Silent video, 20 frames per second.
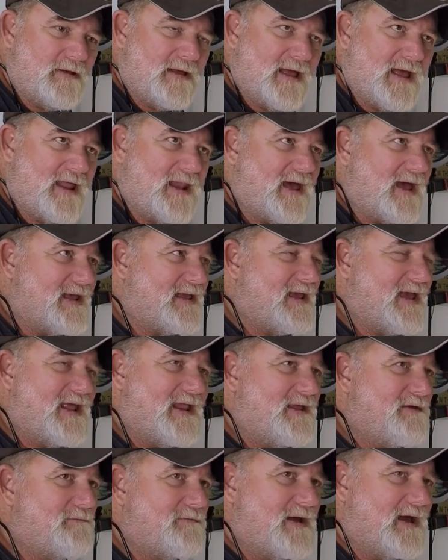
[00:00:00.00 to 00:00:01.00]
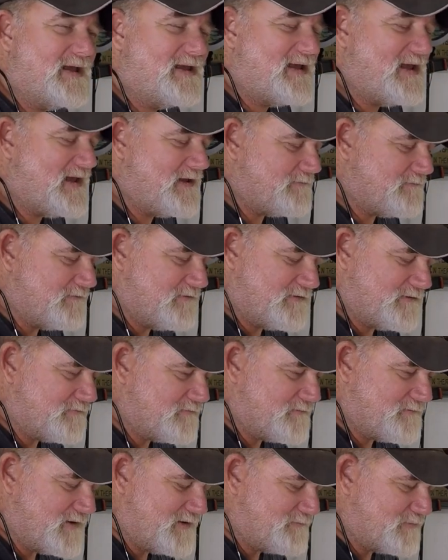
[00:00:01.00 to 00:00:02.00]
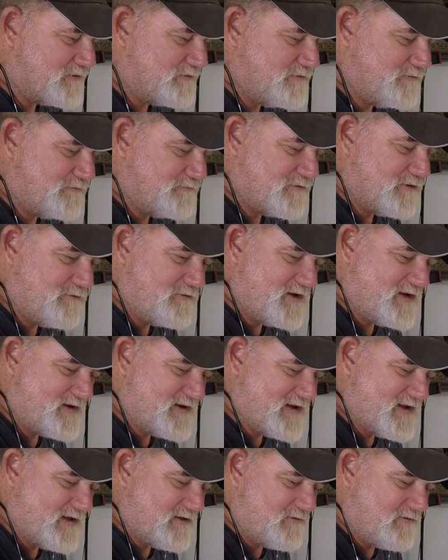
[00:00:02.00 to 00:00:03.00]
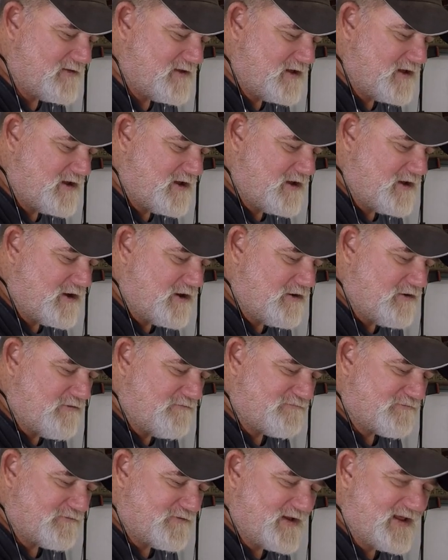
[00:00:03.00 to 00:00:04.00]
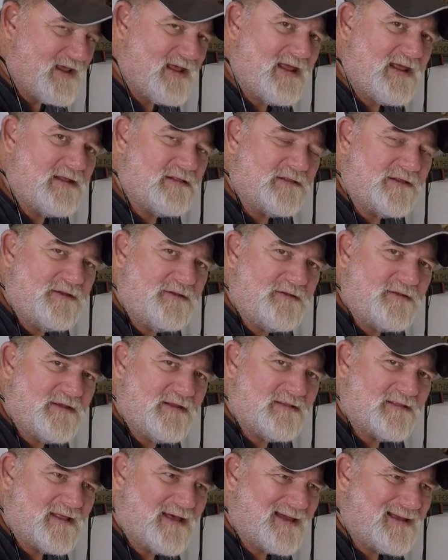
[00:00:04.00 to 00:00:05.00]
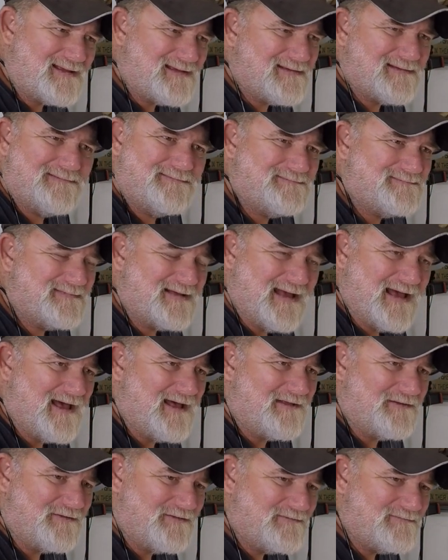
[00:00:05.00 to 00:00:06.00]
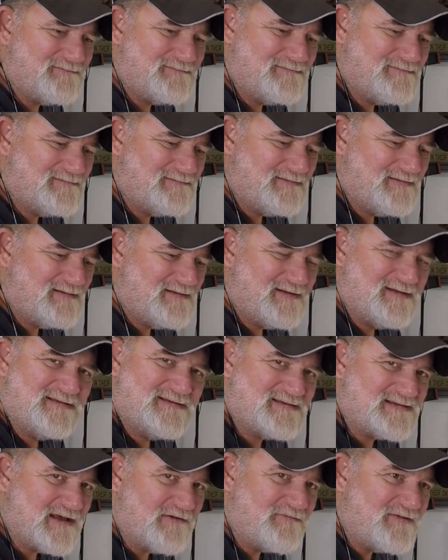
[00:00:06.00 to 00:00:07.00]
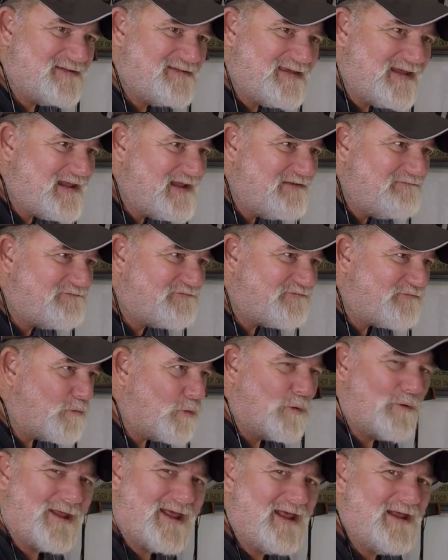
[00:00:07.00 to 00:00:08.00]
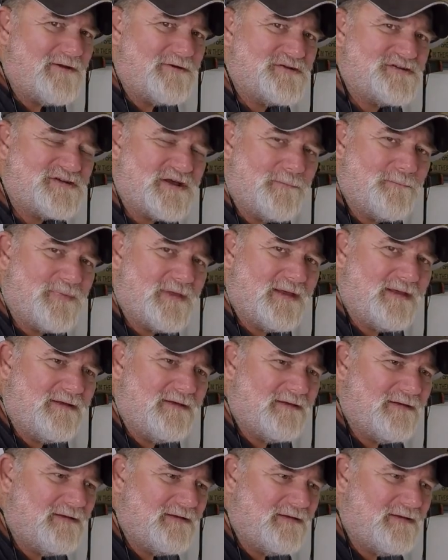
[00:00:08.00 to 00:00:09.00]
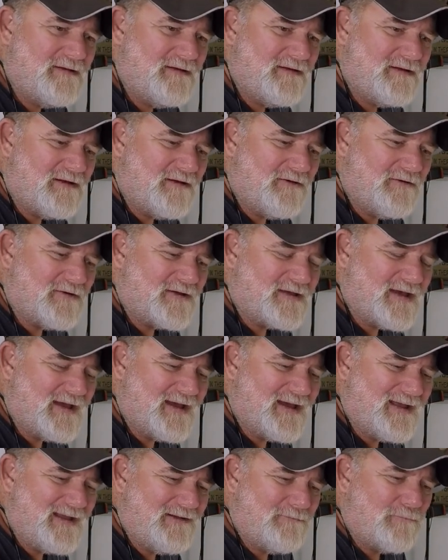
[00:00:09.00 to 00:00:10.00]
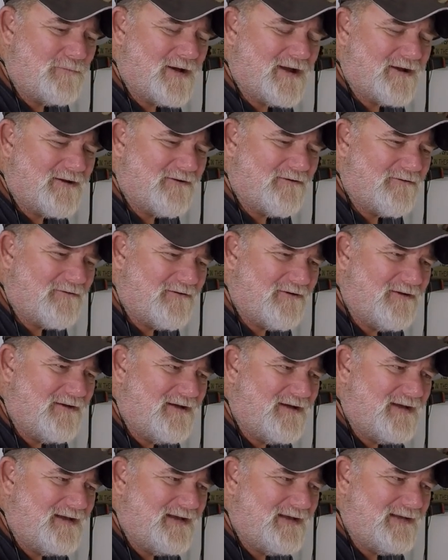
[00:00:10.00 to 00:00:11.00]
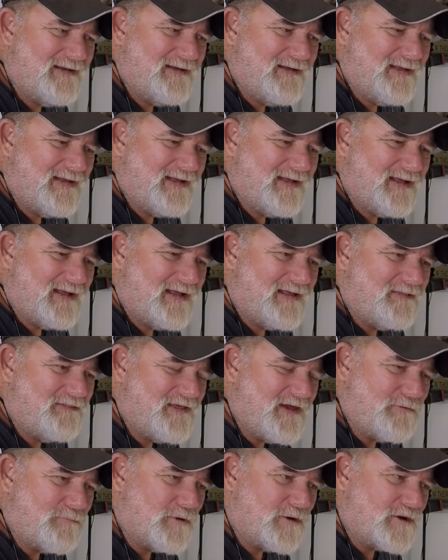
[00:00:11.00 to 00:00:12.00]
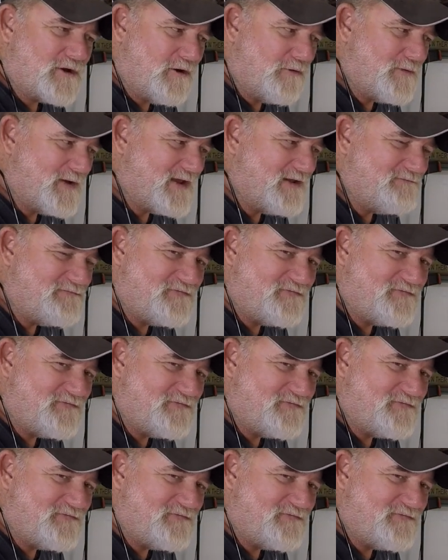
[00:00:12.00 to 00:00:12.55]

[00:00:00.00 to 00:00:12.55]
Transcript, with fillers: and I can't really remember who wrote it now, over in England in, like, I don't know, 1740 or something, okay, where they were going and